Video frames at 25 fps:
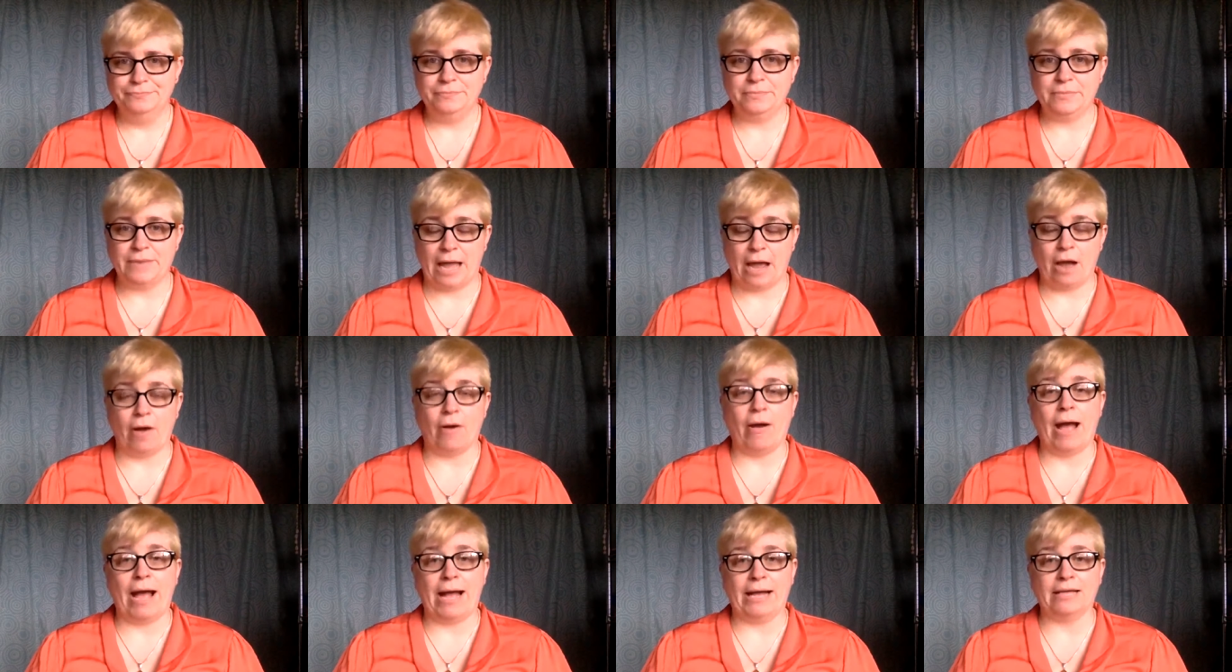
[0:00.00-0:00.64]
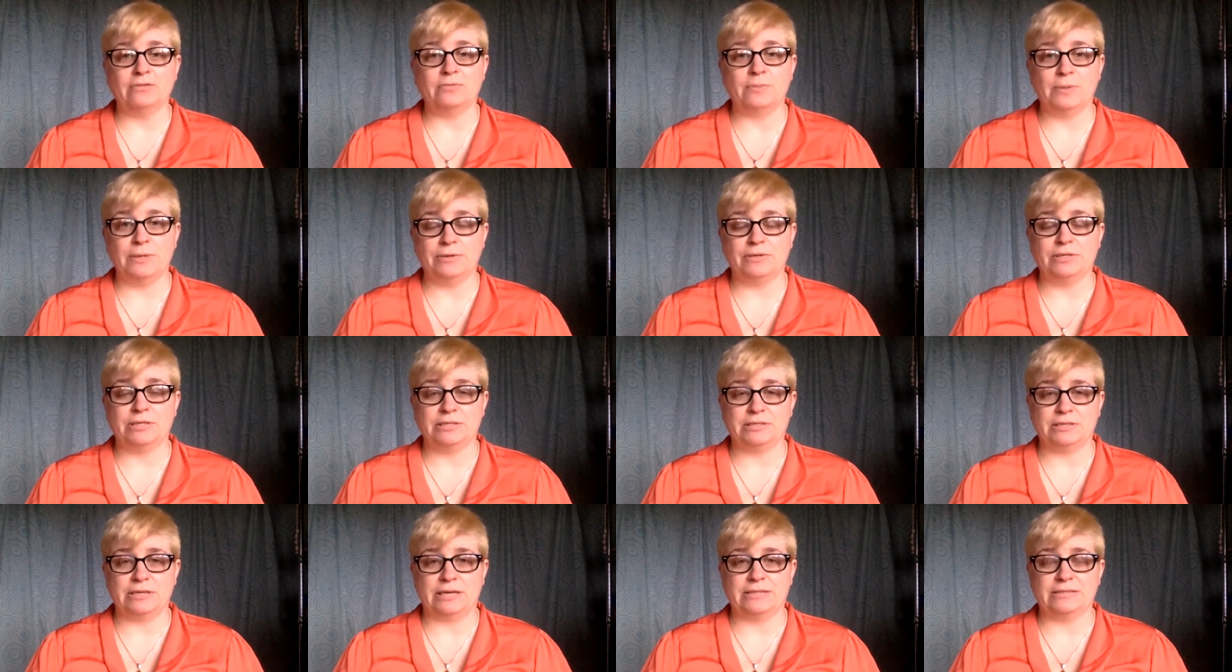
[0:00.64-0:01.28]
Now, as we were
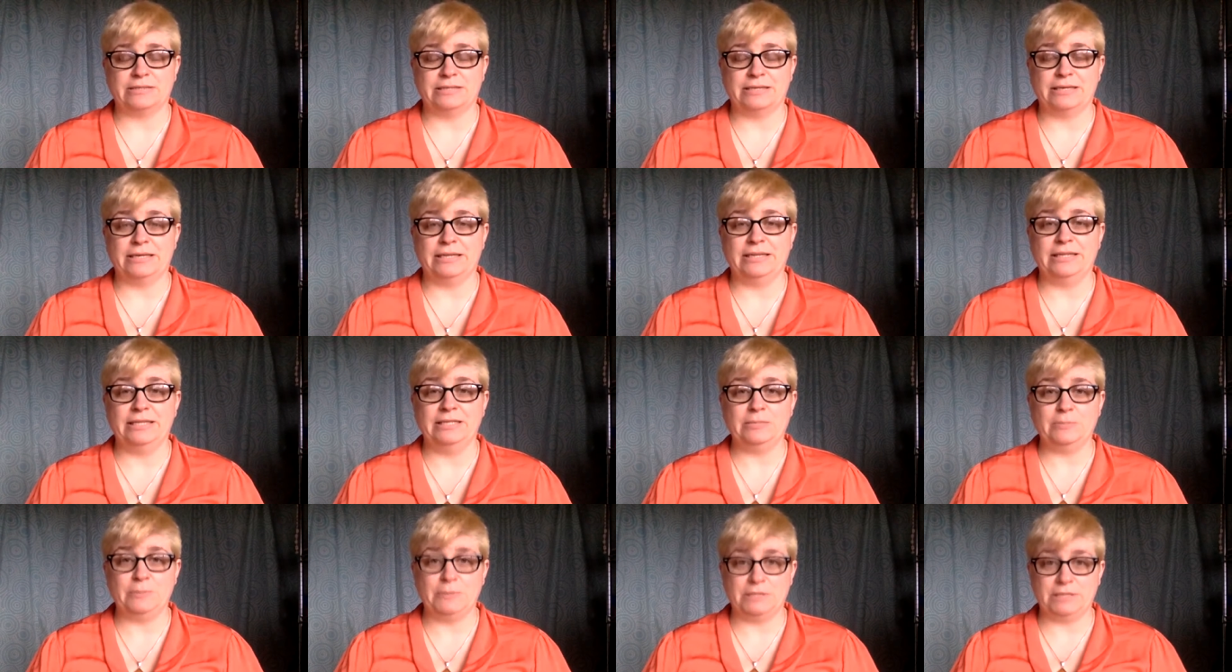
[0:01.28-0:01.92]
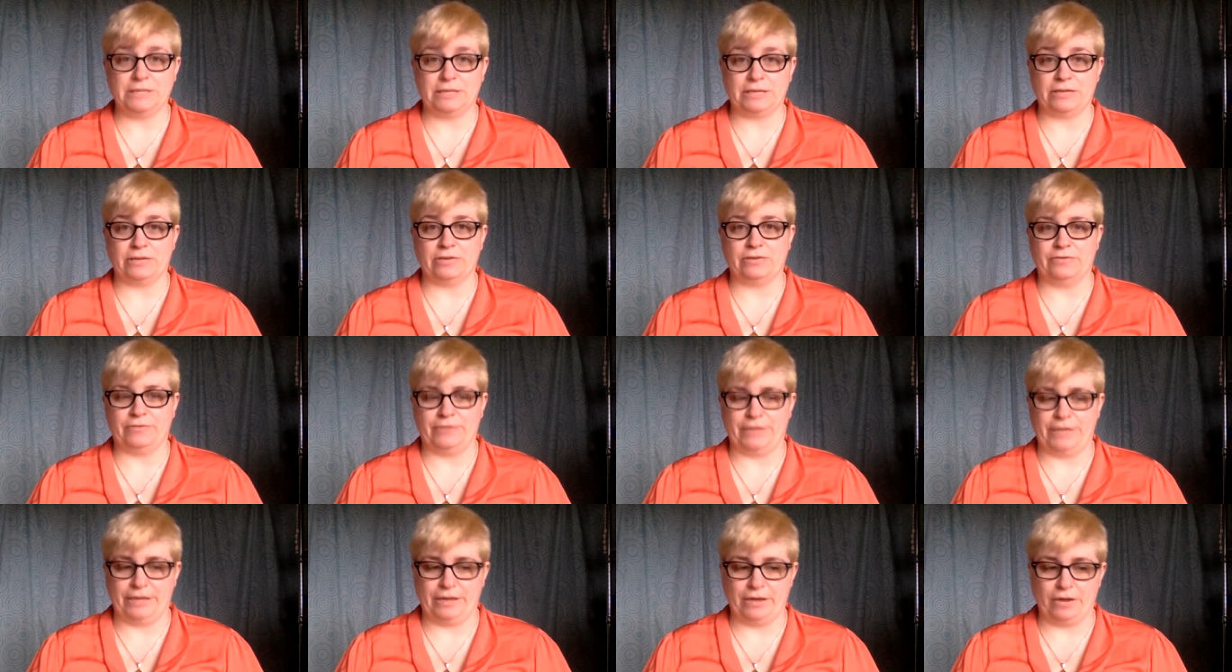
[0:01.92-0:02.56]
discussing in this particular
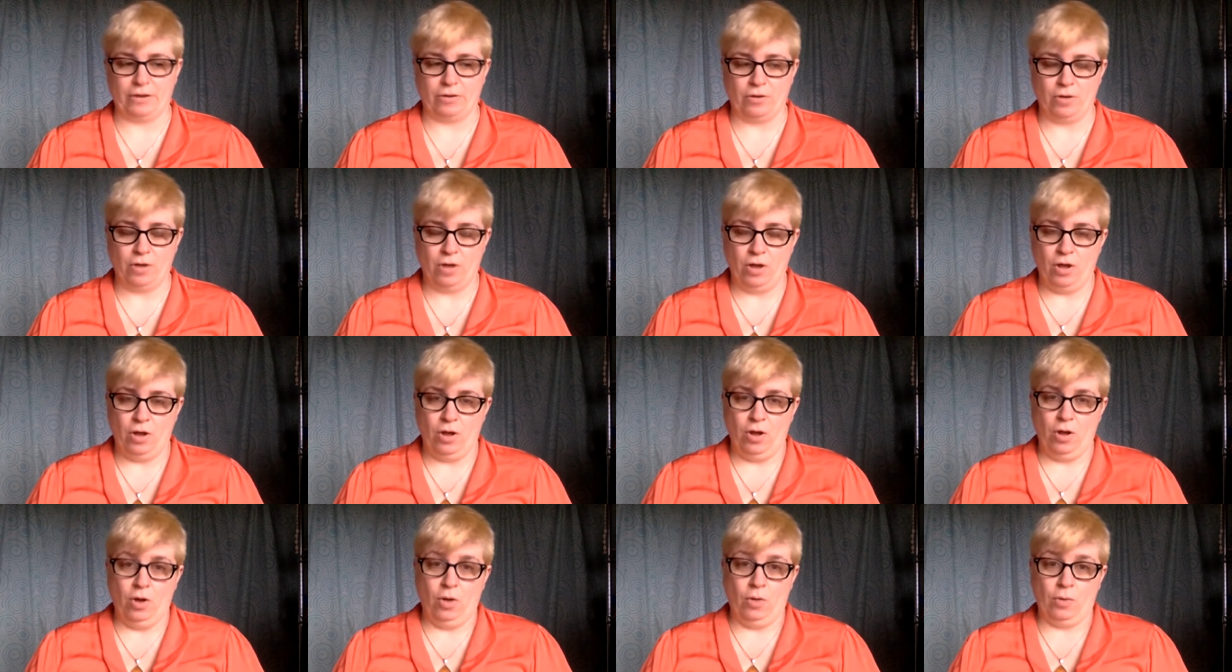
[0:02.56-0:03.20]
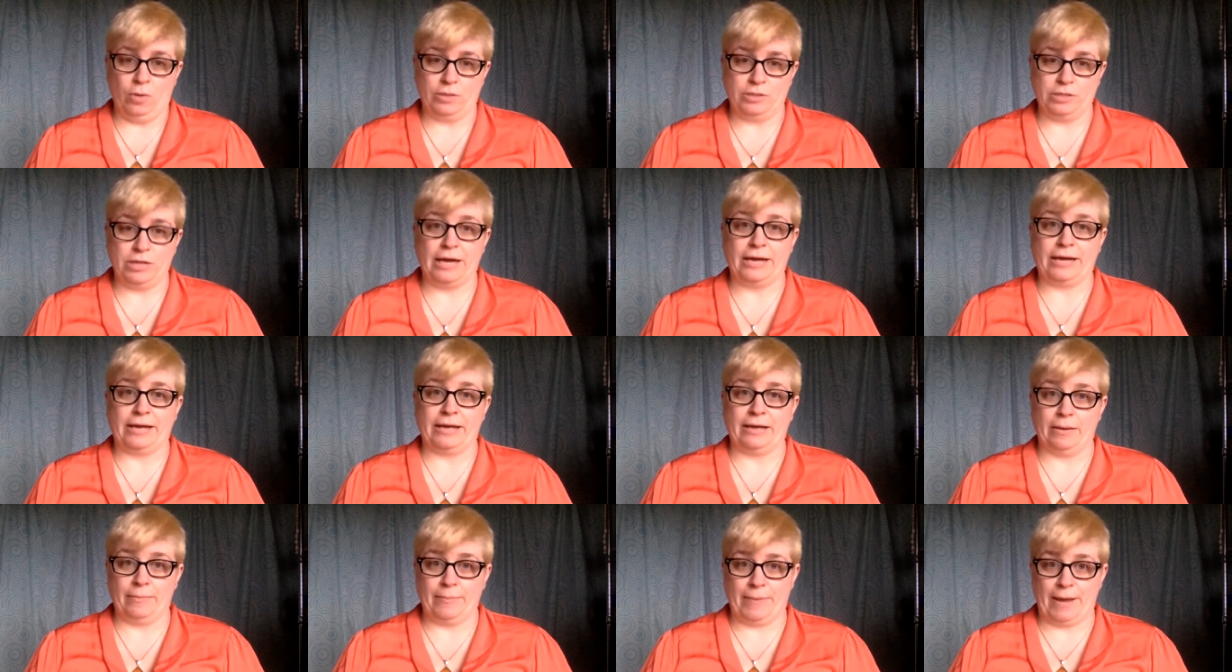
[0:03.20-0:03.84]
video, we're
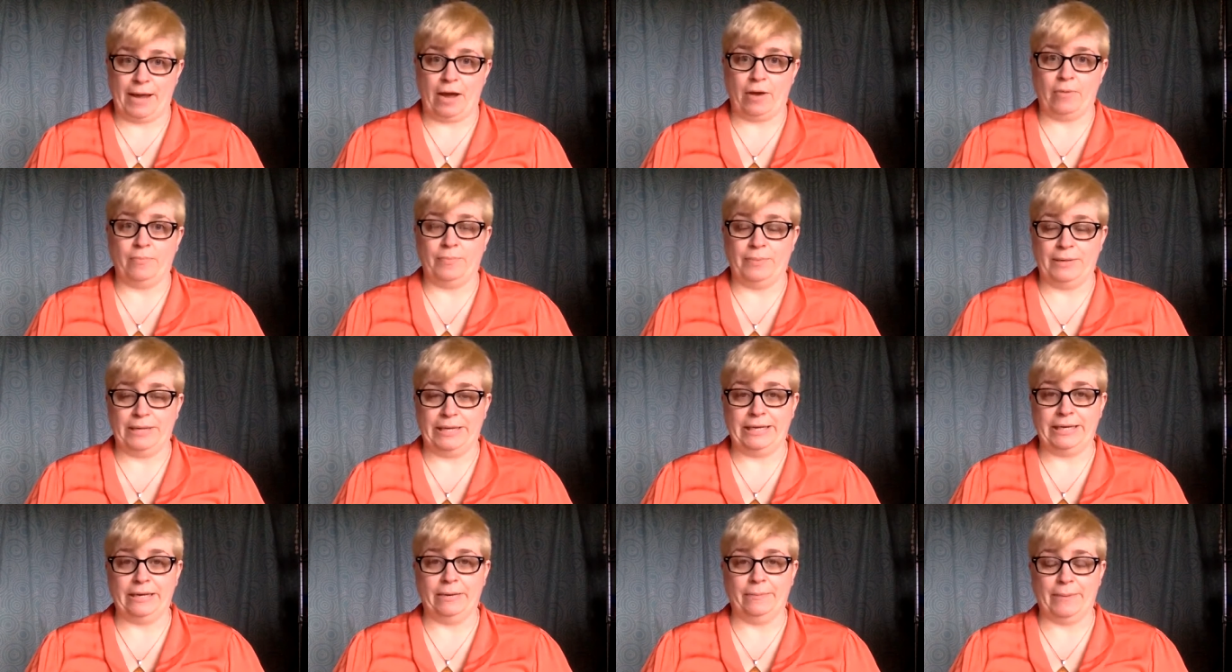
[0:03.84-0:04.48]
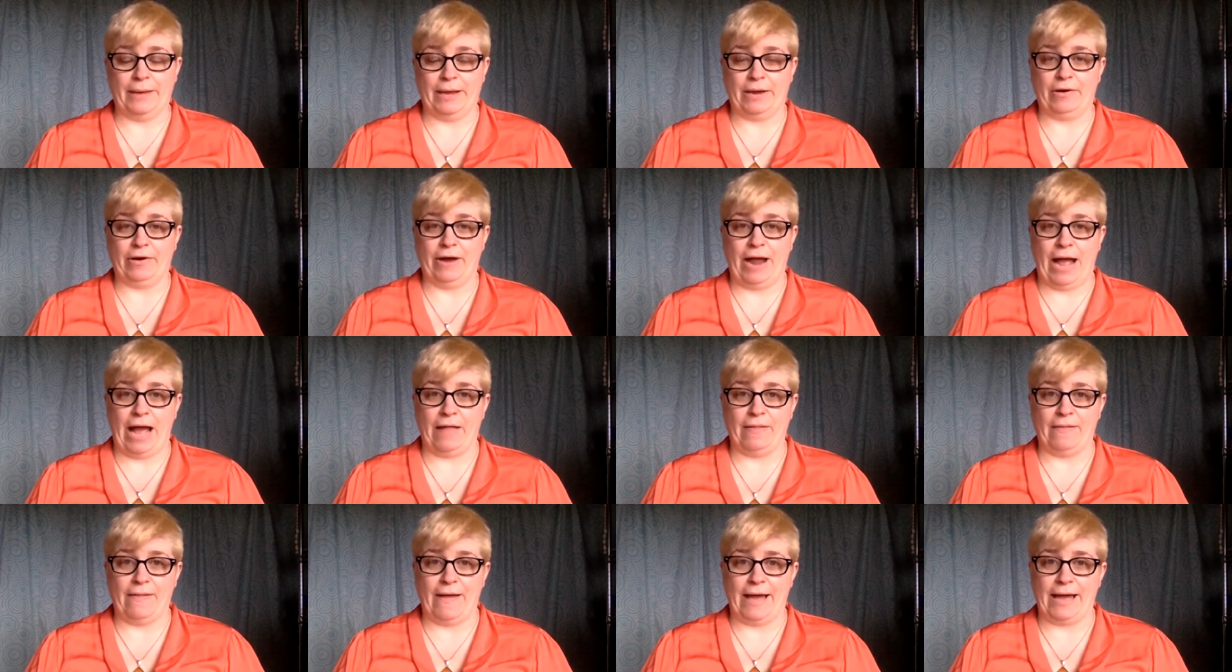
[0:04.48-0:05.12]
talking about being a better
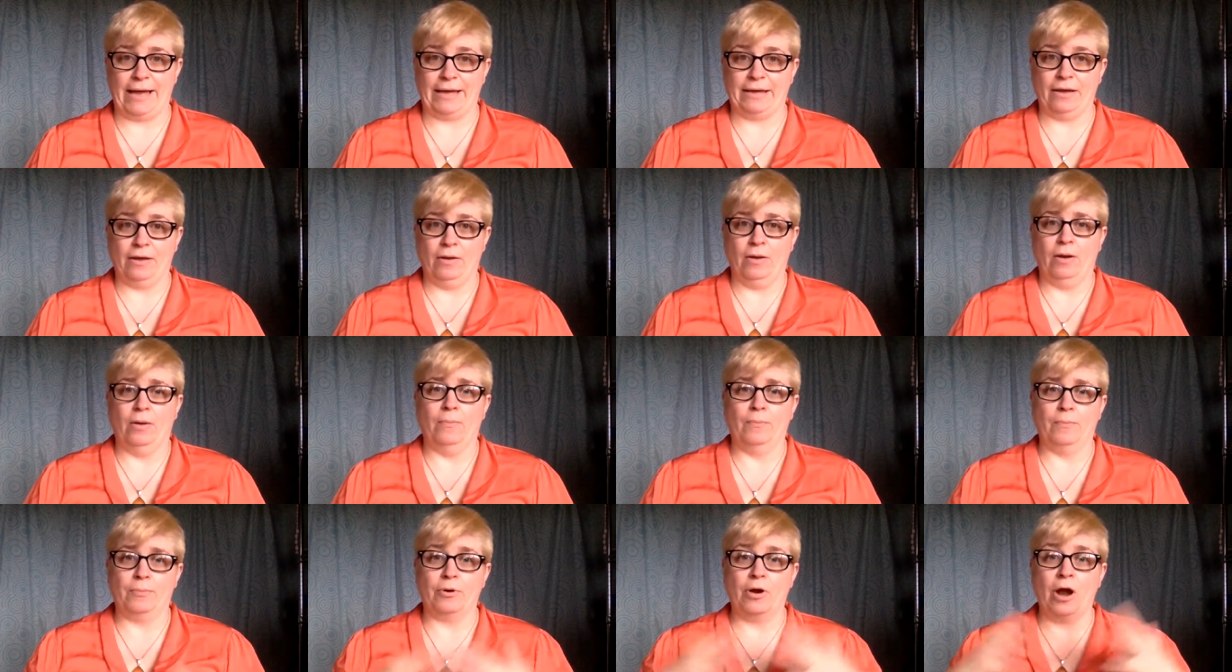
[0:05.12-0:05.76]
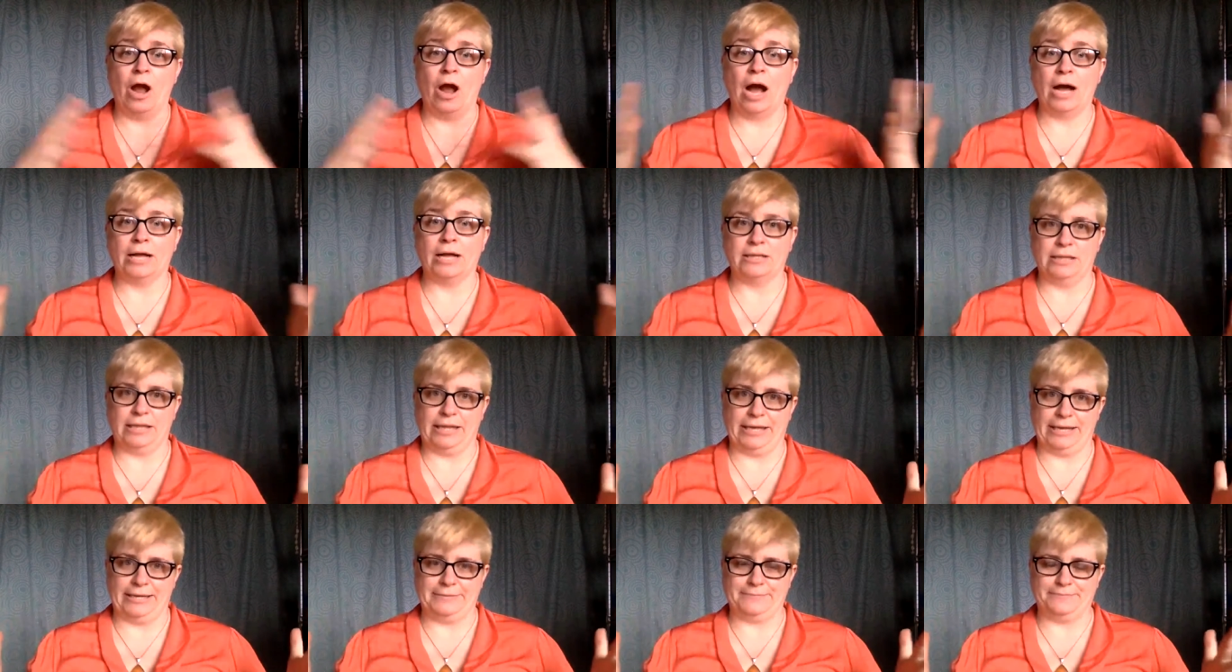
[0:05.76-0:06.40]
ally
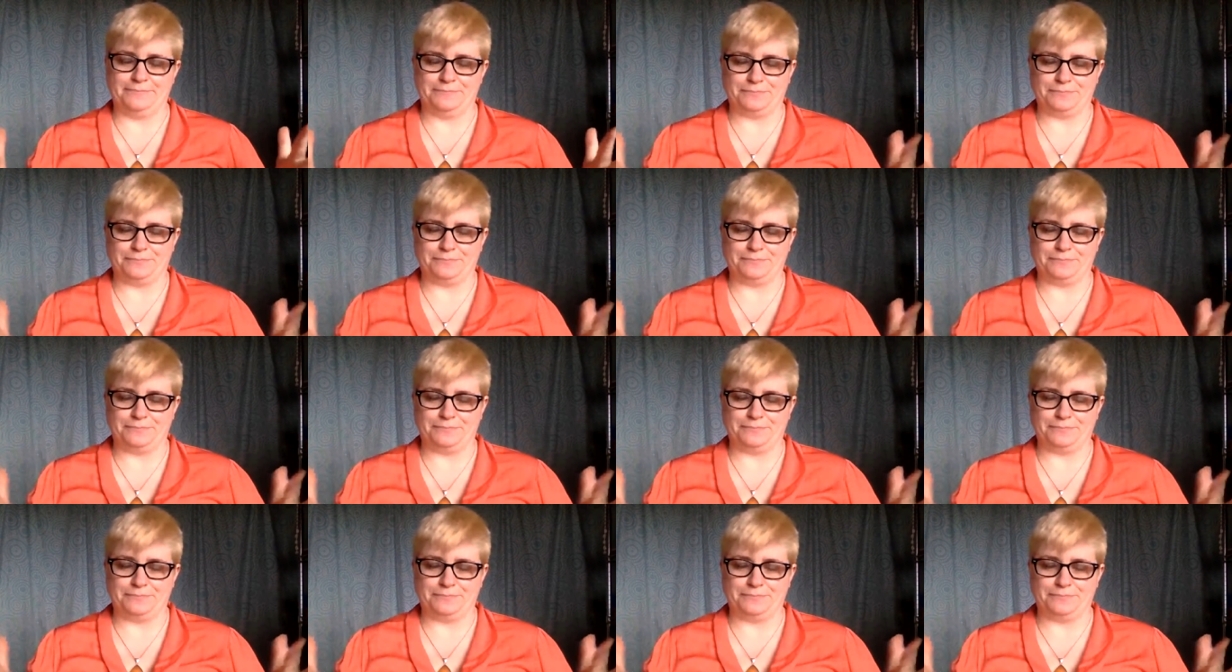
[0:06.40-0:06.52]
broadly.